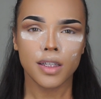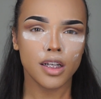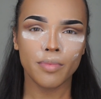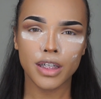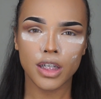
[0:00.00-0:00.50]

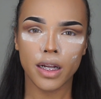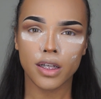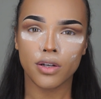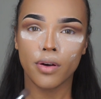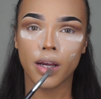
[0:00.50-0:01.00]
So much shit
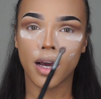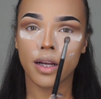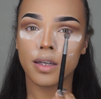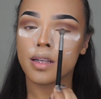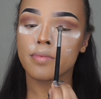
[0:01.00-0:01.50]
is going on
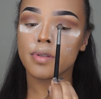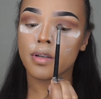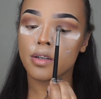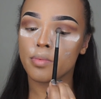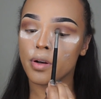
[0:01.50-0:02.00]
because I'm
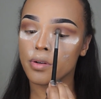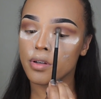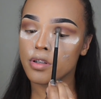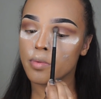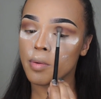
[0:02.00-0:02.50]
such a pro
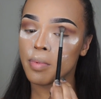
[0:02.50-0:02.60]
YouTuber.